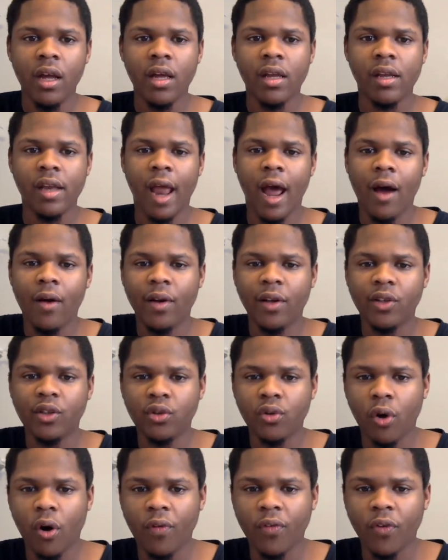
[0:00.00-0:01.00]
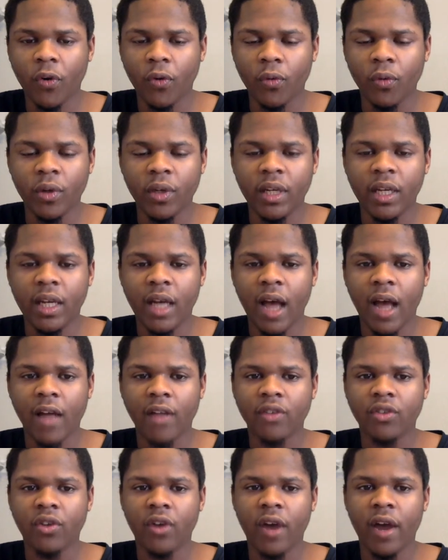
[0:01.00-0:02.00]
Now that you're off your rookie
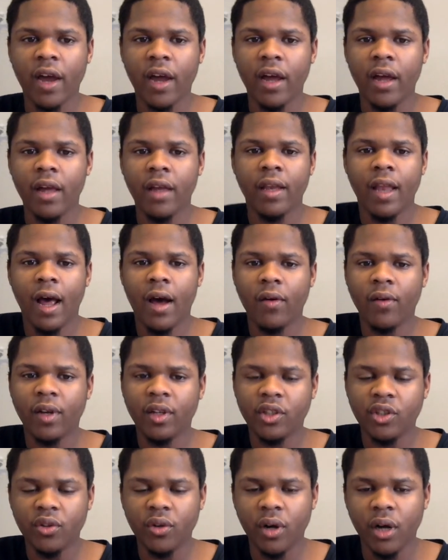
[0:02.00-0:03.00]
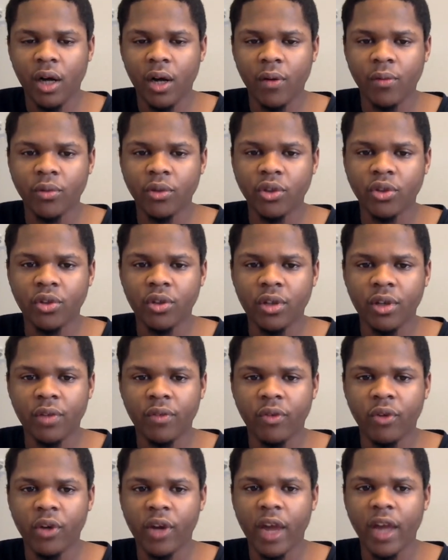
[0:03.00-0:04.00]
contract, now that you're an unrestricted
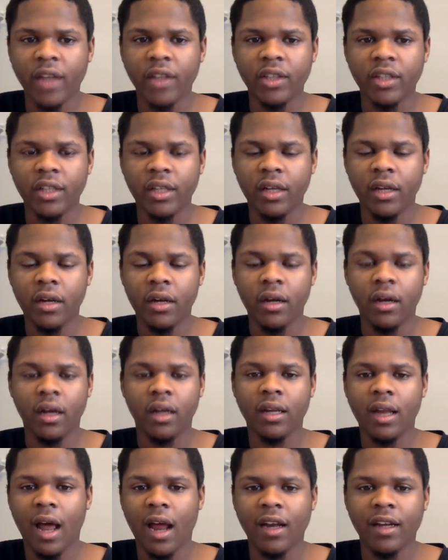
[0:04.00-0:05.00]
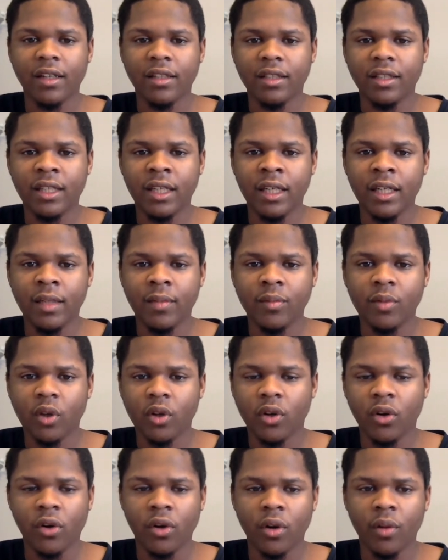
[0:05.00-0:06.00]
free agent, a lot of teams are
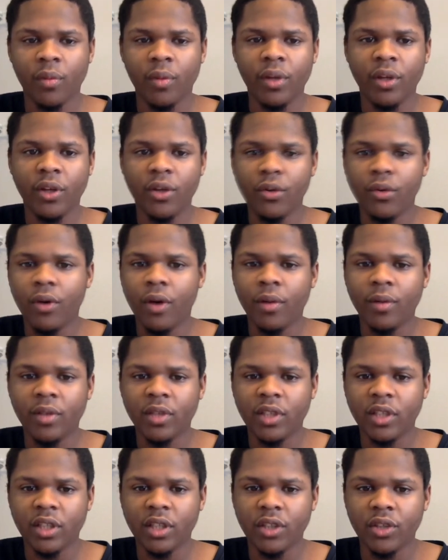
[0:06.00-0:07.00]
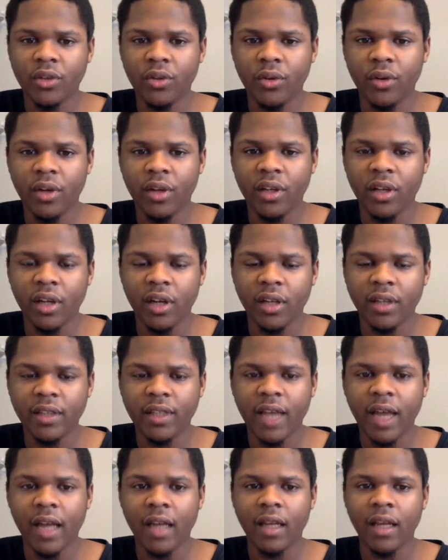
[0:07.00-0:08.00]
going to pick you up just because you're a young
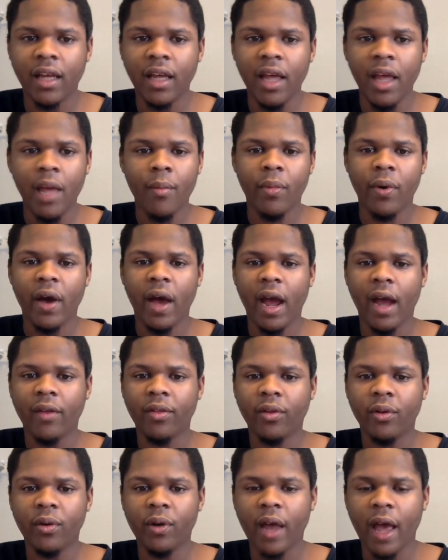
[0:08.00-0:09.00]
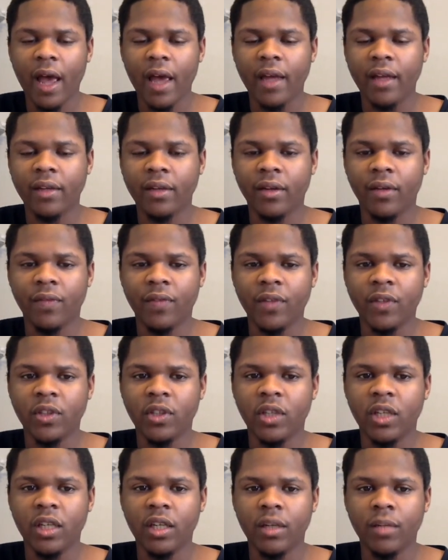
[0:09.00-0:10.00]
talent. But after that,
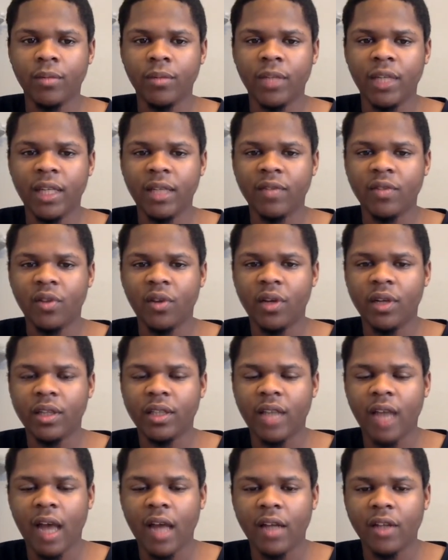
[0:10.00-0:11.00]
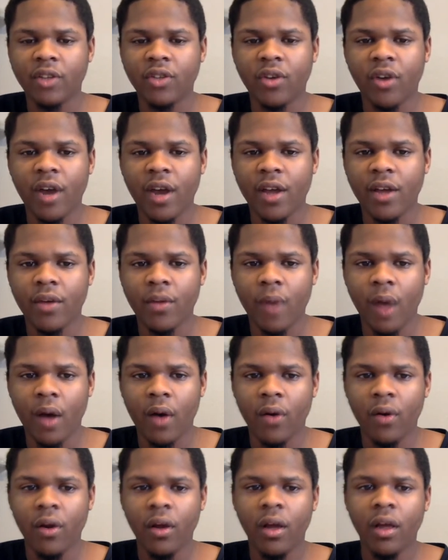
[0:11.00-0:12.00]
eventually them teams are going to get tired of trying you
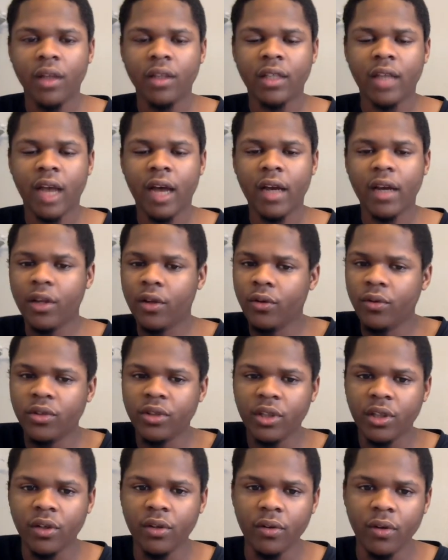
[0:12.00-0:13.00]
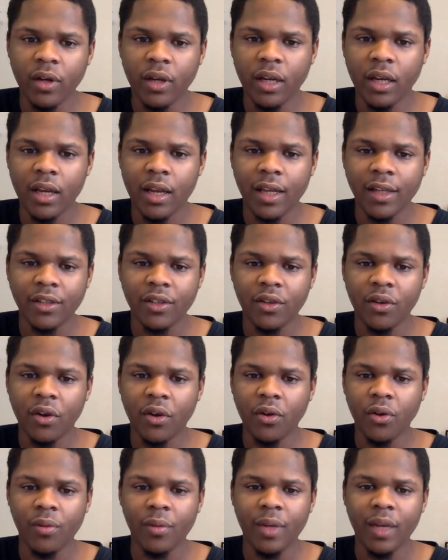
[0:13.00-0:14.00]
out, tired of using you, and then next, you know,
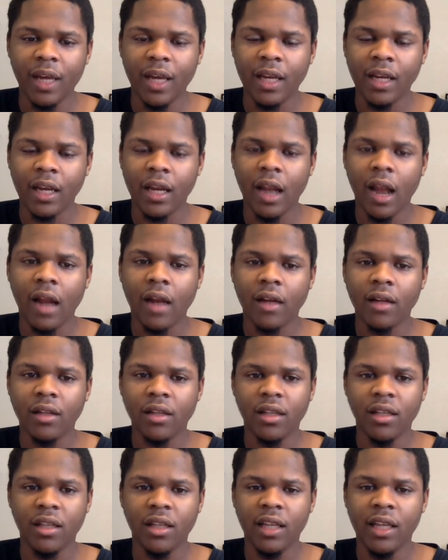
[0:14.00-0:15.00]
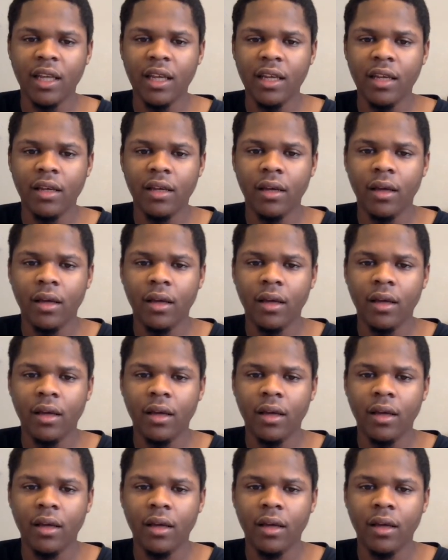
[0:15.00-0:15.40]
you'll be in and out of the league.